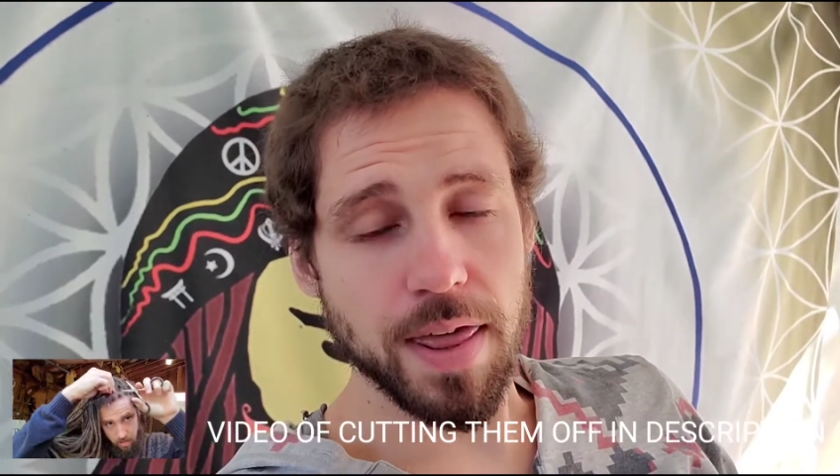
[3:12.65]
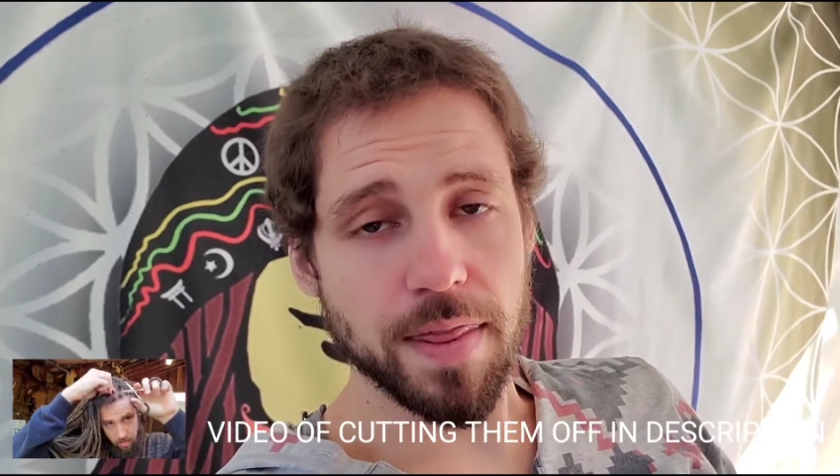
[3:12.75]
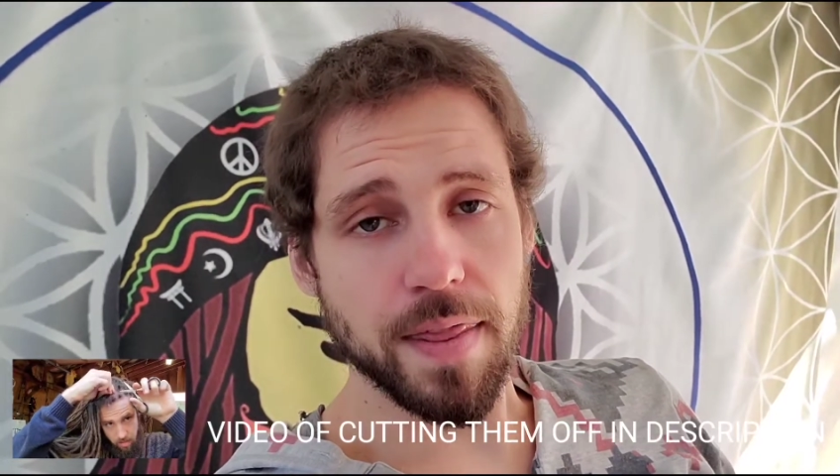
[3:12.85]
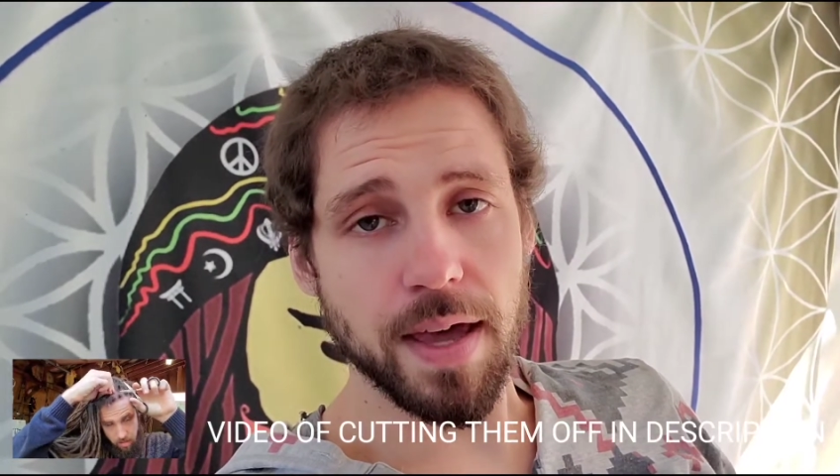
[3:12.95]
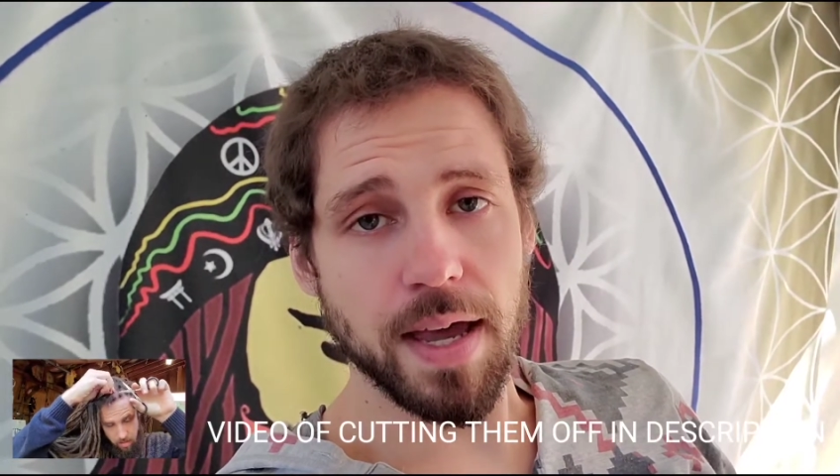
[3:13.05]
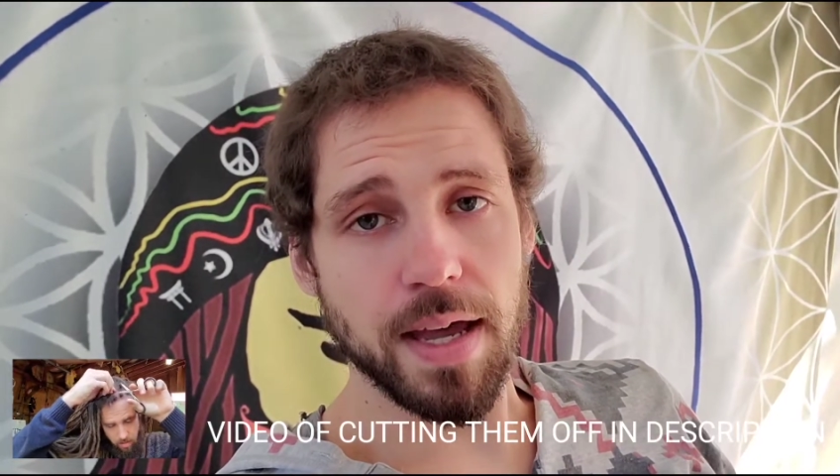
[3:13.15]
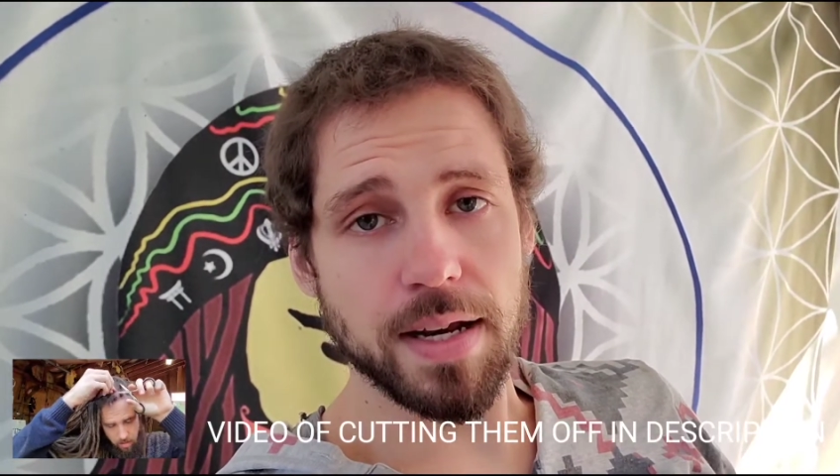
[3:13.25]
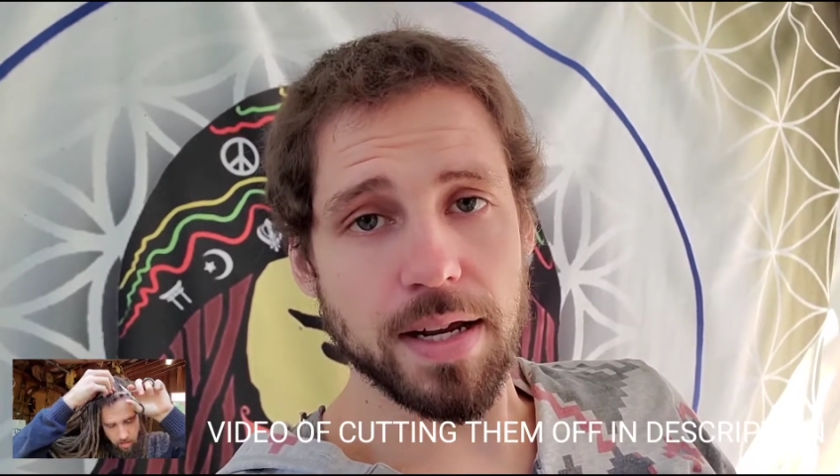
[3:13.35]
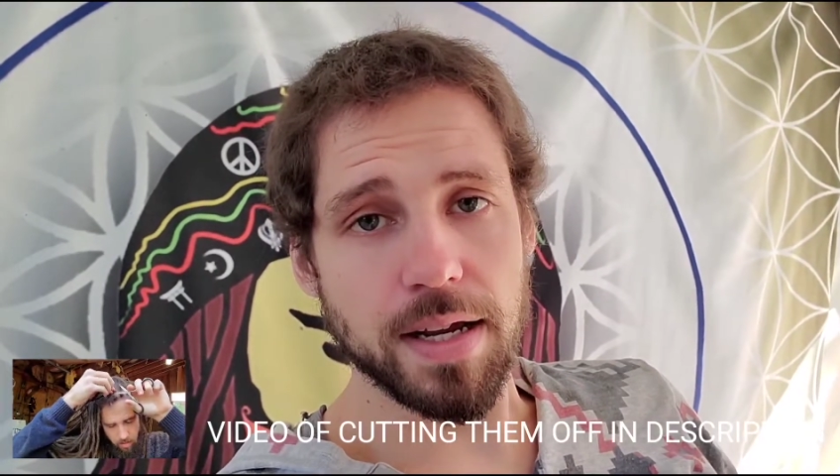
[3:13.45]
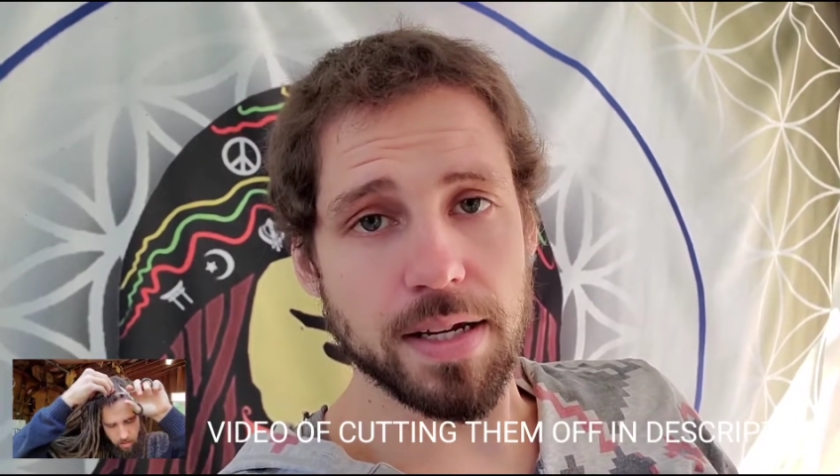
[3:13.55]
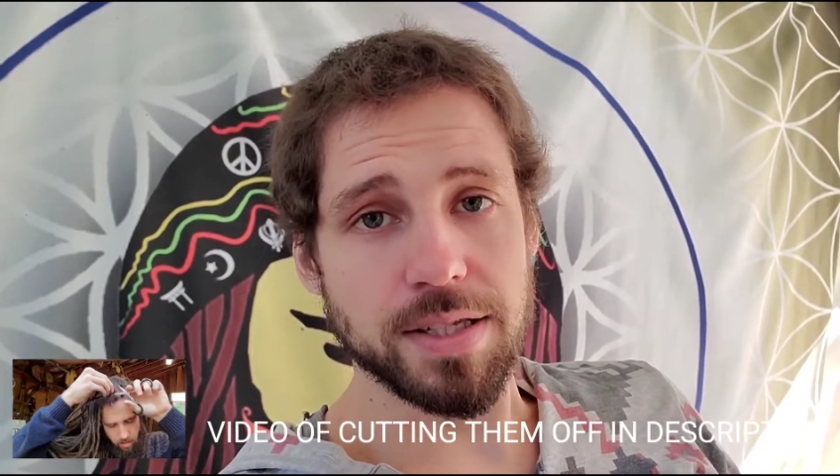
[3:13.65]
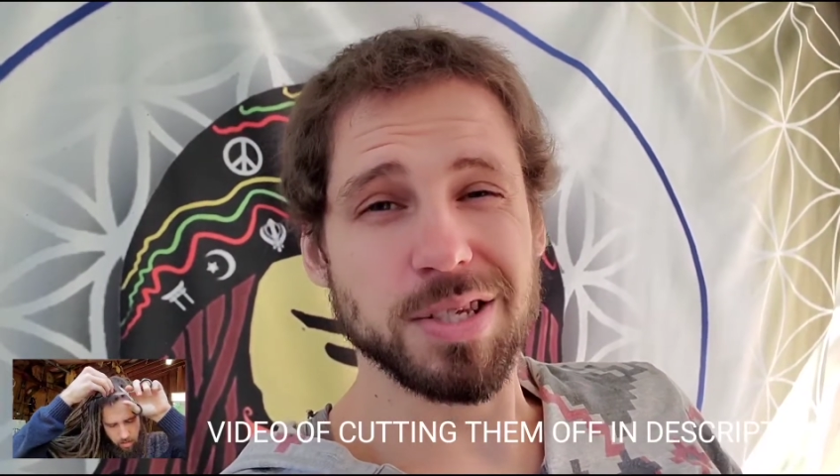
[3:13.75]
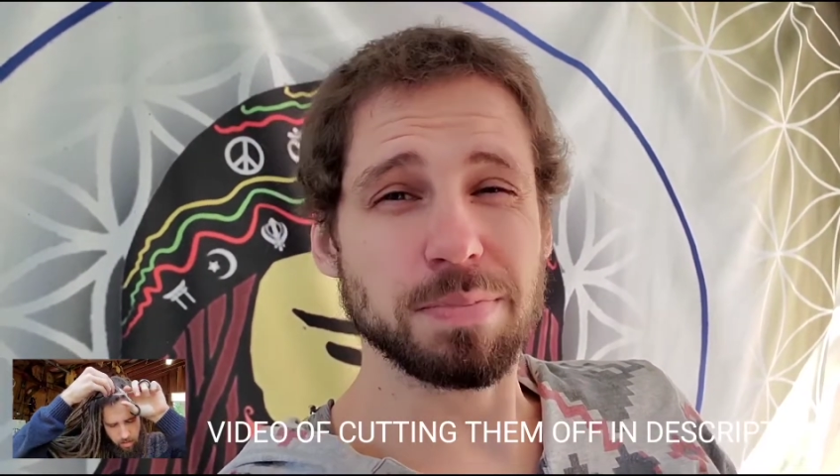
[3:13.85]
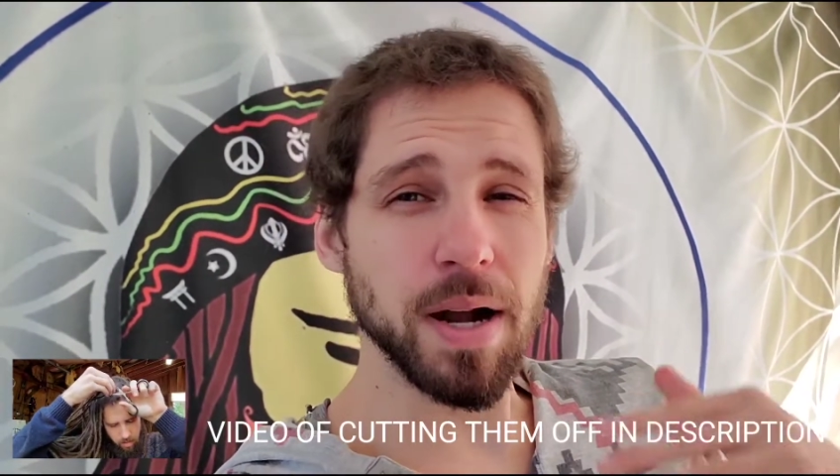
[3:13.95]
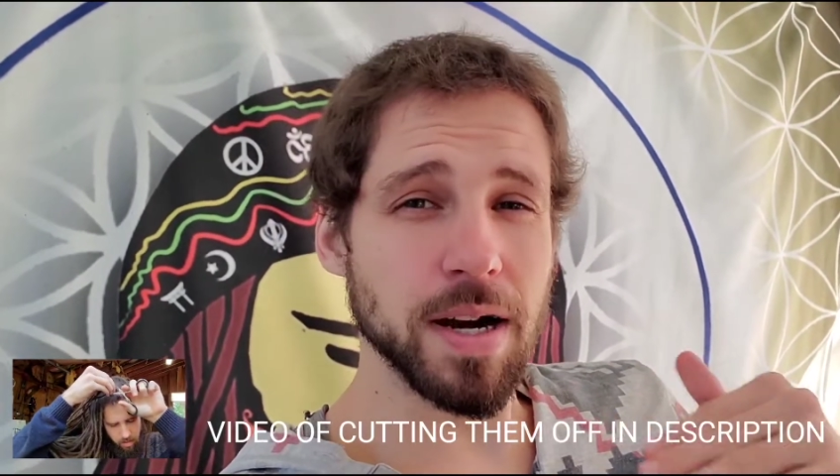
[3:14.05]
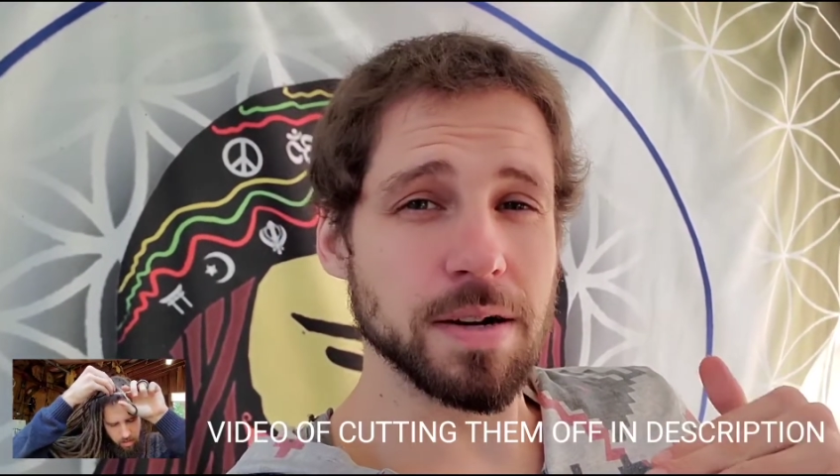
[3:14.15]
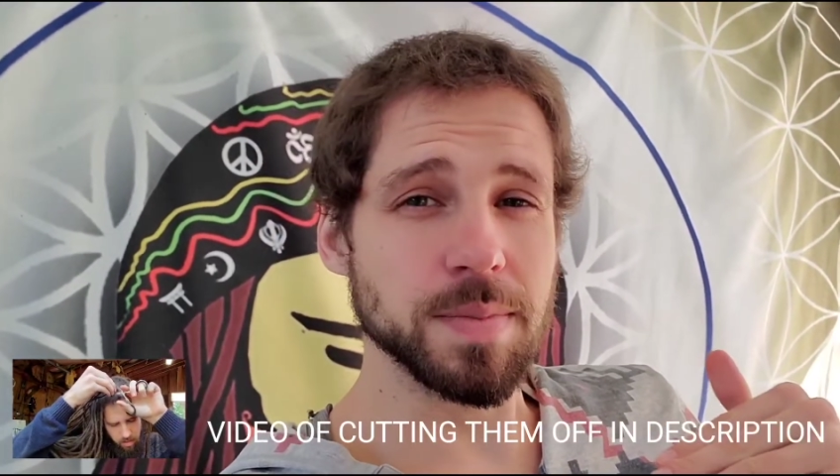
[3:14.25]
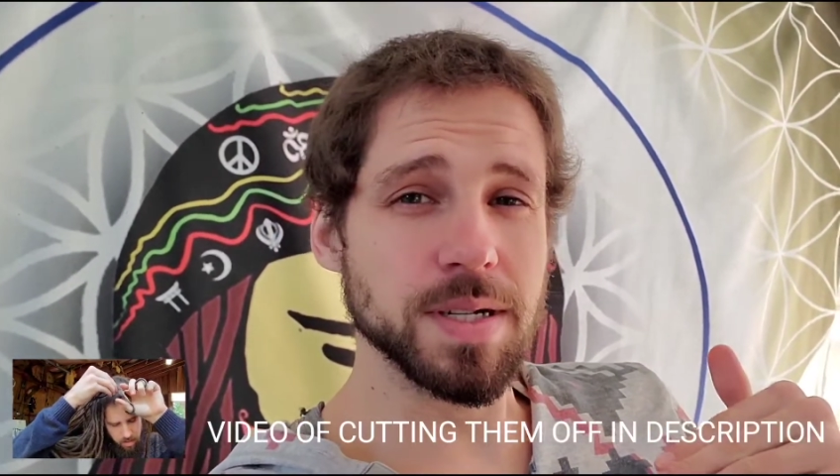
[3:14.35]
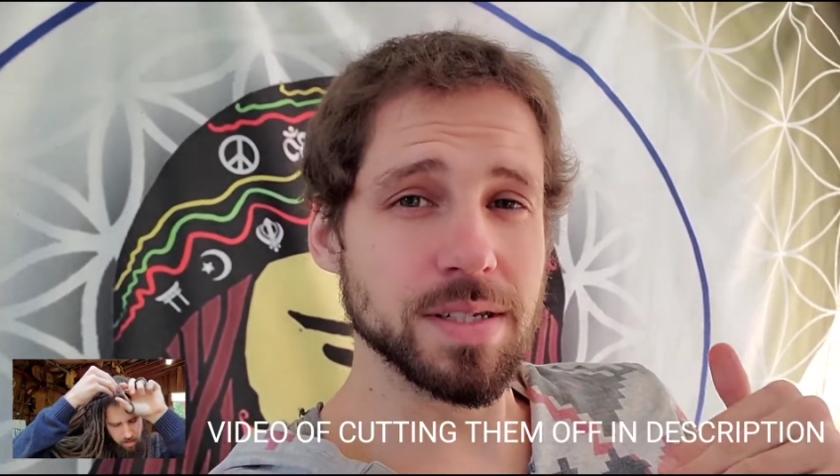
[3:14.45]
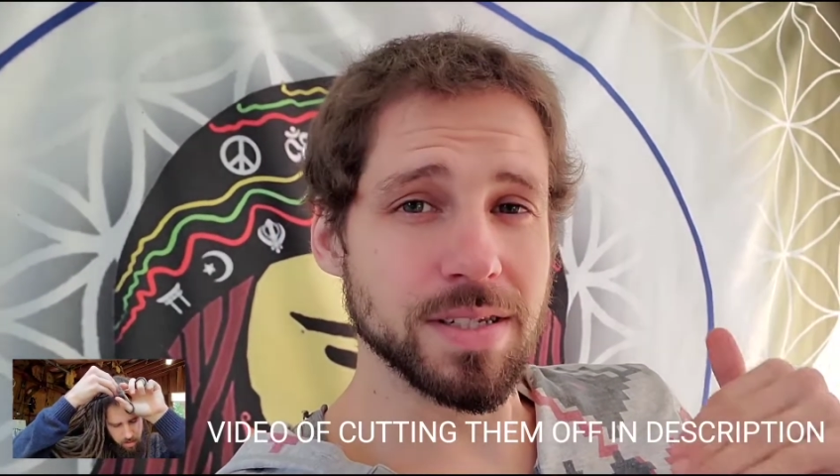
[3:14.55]
that inspired
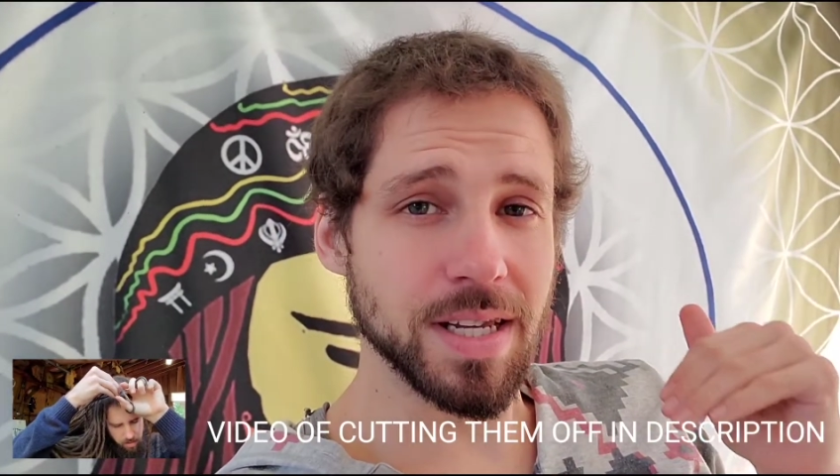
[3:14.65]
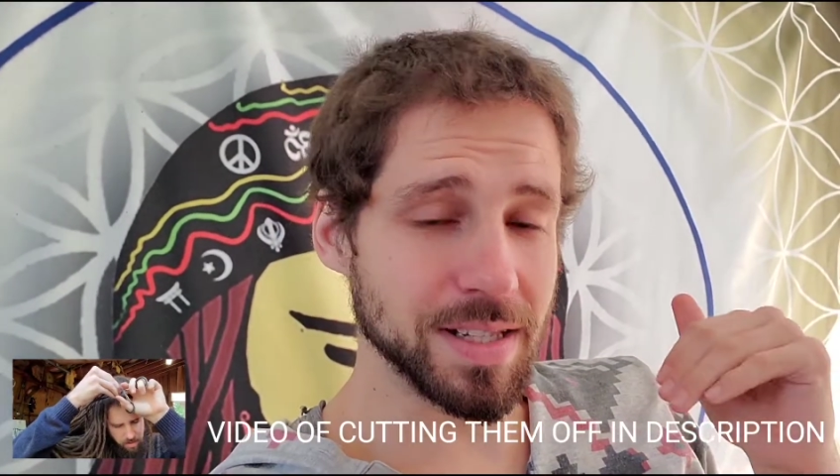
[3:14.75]
me to